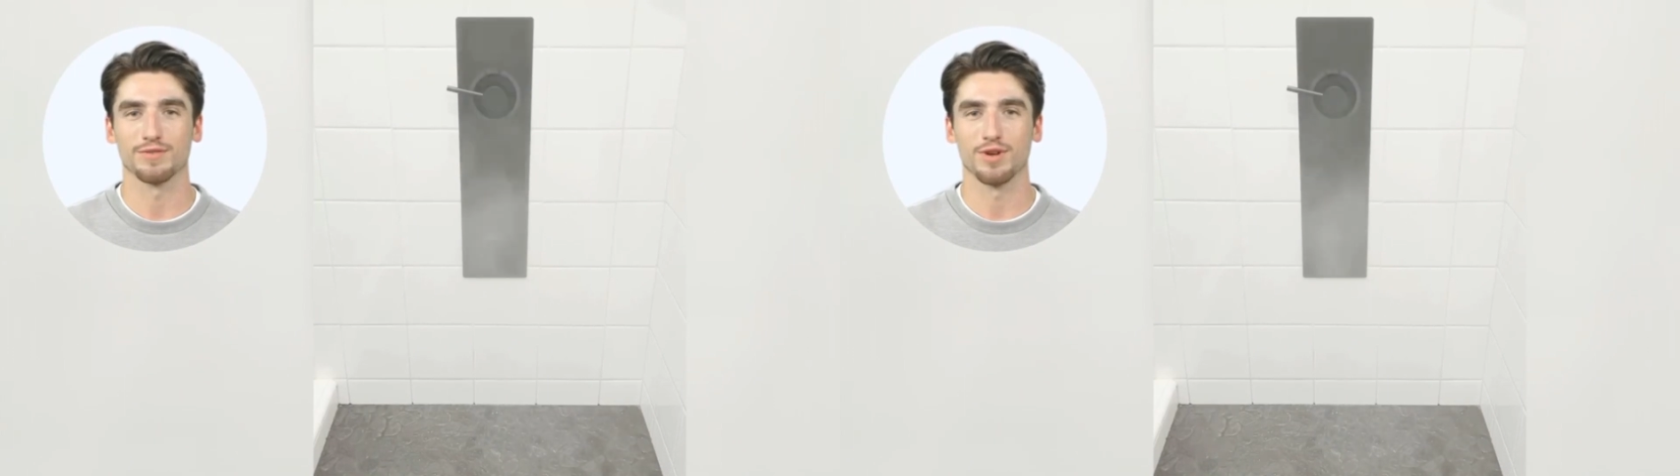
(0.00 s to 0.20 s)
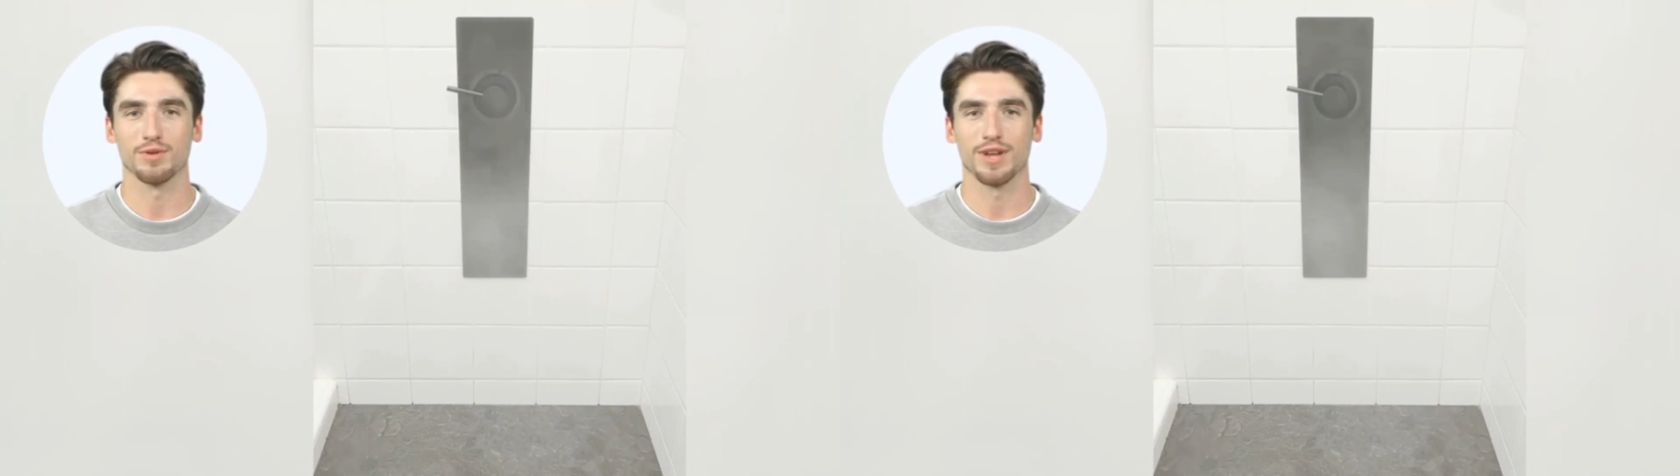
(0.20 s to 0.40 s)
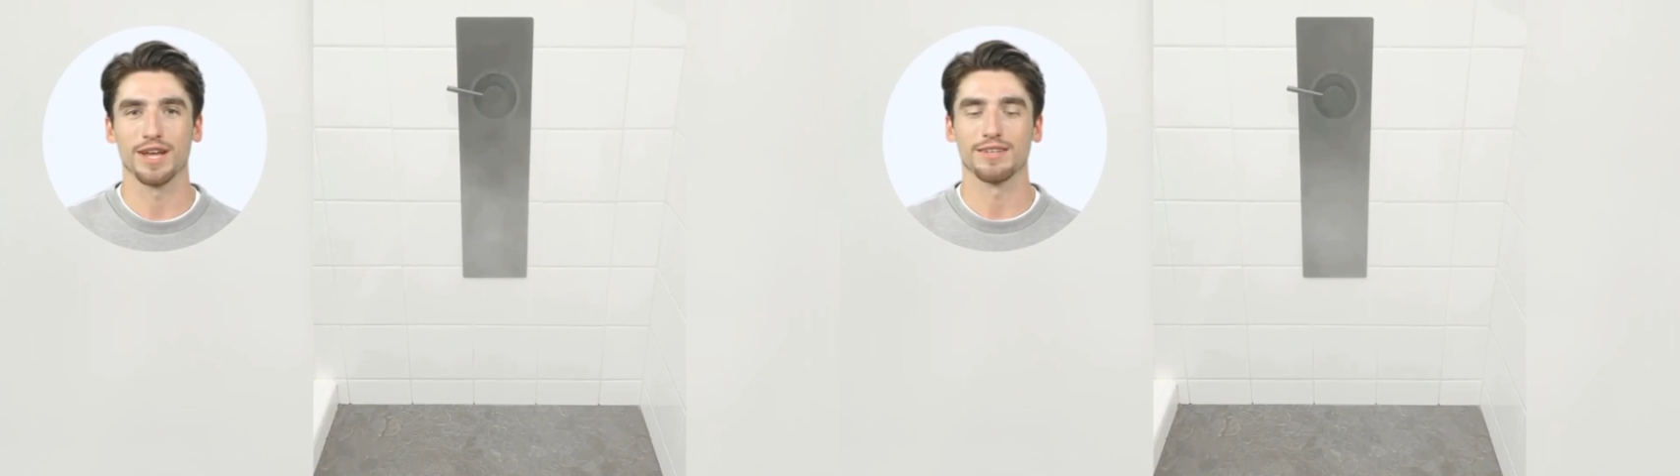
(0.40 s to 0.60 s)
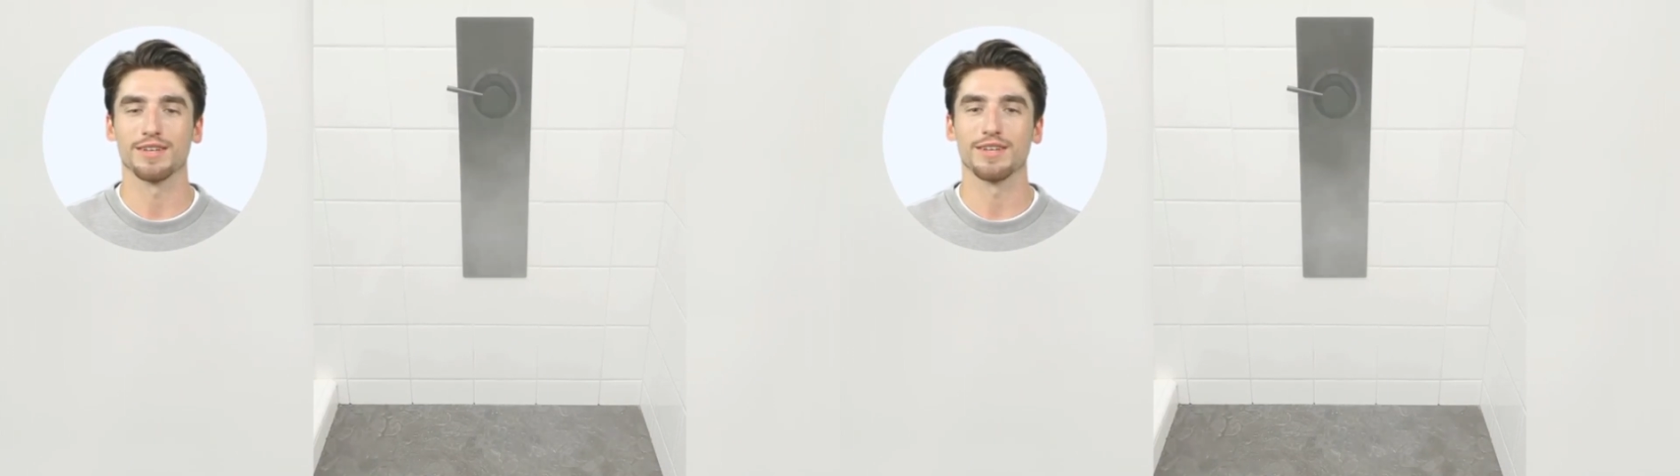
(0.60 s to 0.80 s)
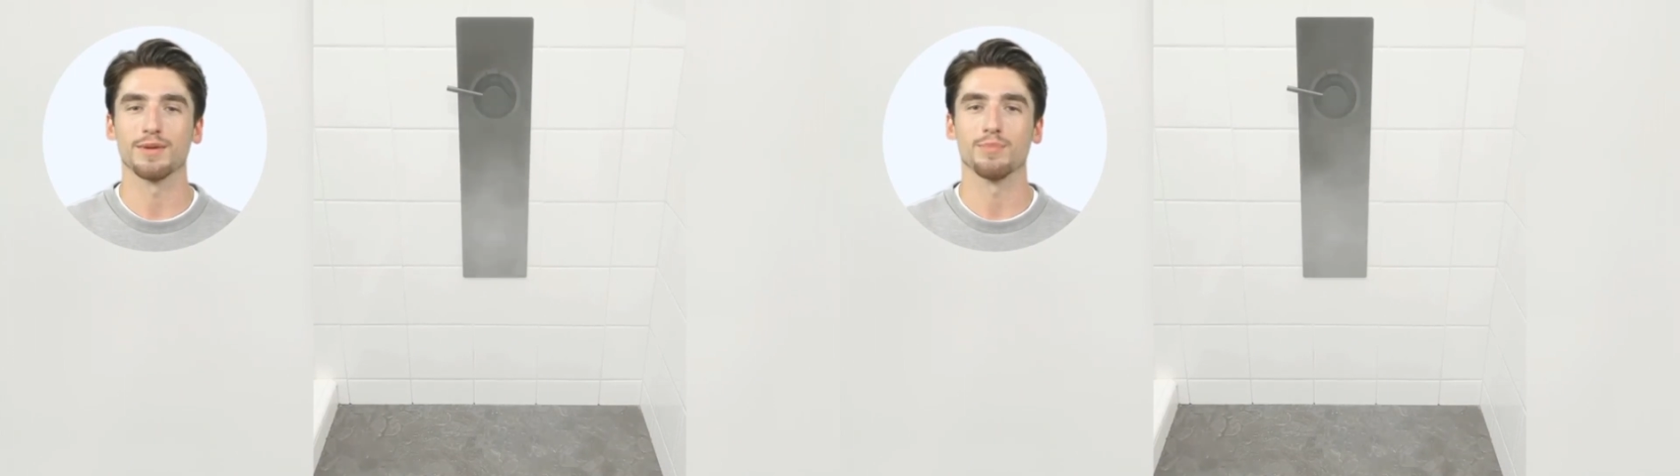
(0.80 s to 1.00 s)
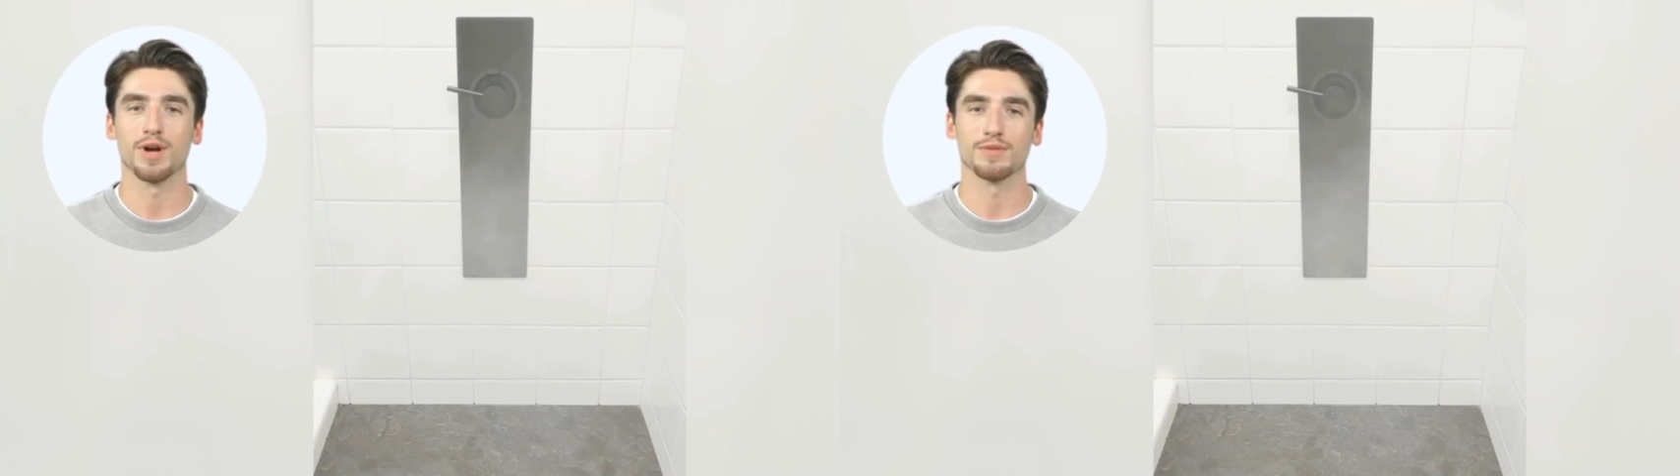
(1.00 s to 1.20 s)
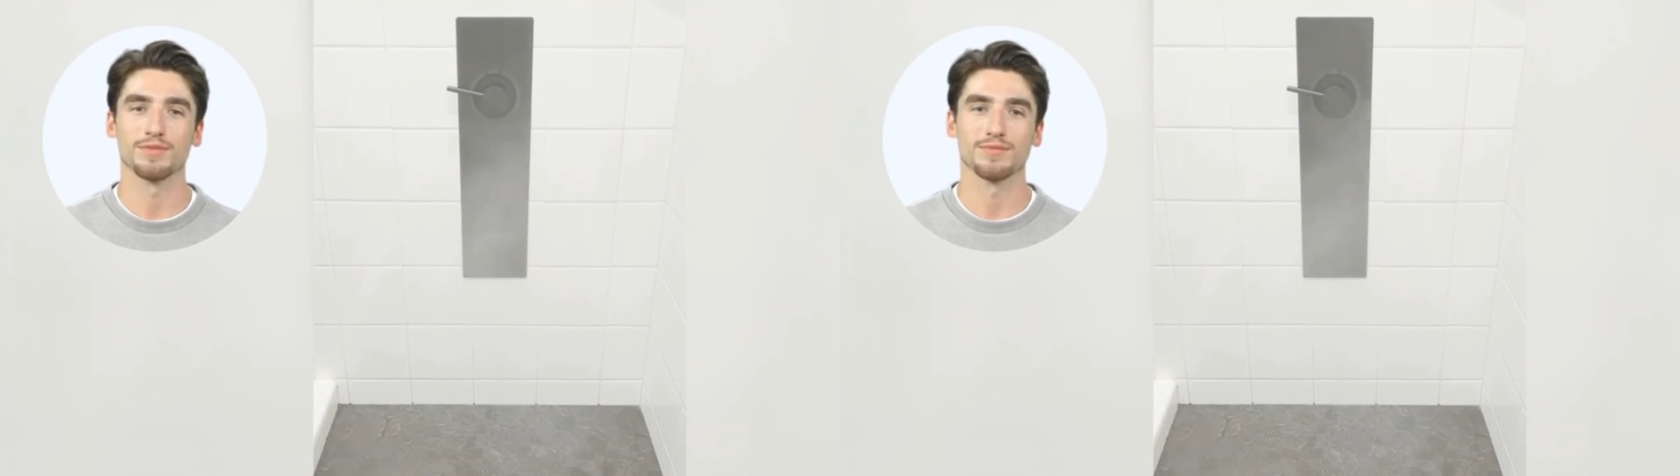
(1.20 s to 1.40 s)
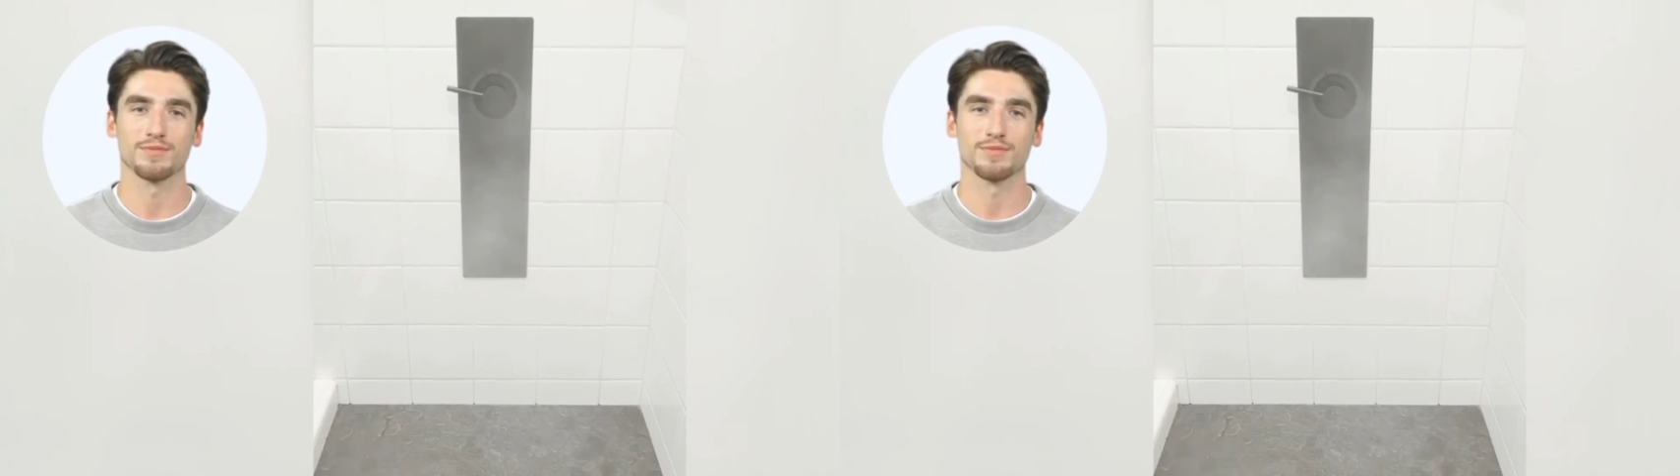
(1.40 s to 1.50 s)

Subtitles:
Fahrenheit and above,